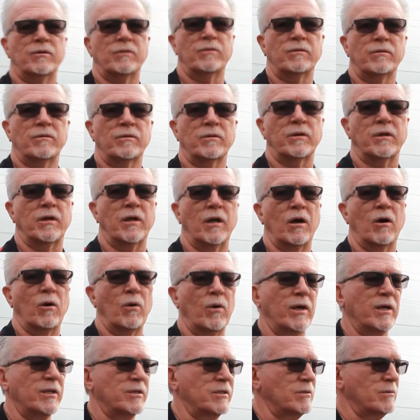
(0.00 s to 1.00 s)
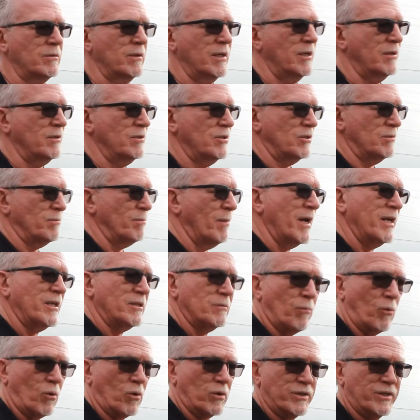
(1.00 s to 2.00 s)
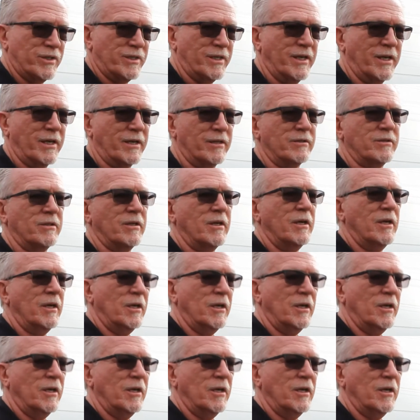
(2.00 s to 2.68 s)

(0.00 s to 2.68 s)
It just makes more sense